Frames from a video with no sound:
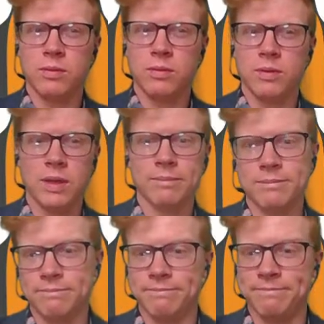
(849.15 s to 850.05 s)
Yeah,
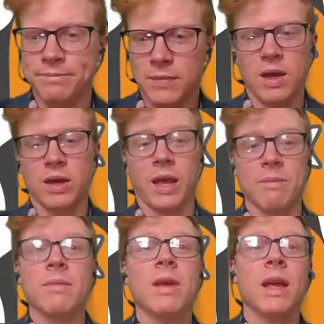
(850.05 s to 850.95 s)
Okay,
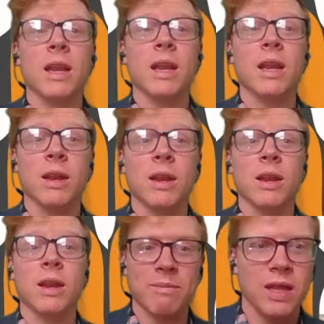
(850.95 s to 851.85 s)
anyway,
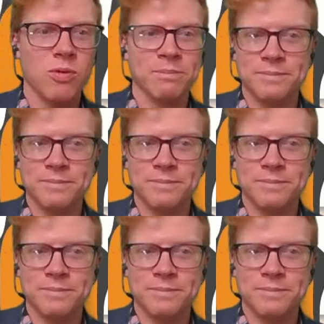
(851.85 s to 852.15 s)
let's move on.